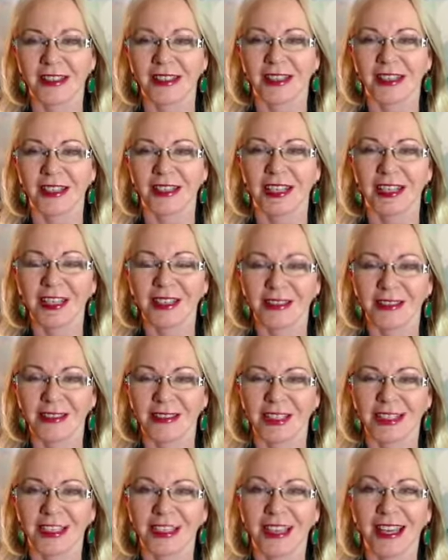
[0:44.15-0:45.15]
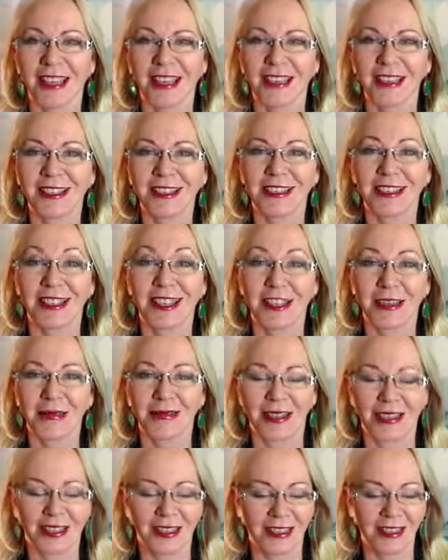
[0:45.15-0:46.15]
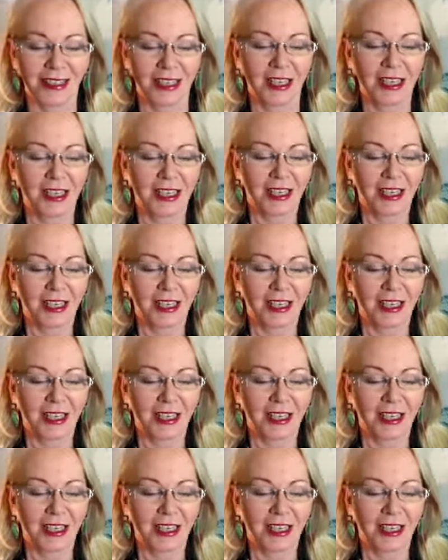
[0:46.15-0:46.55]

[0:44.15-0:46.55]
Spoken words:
then guess what? Change is imminent.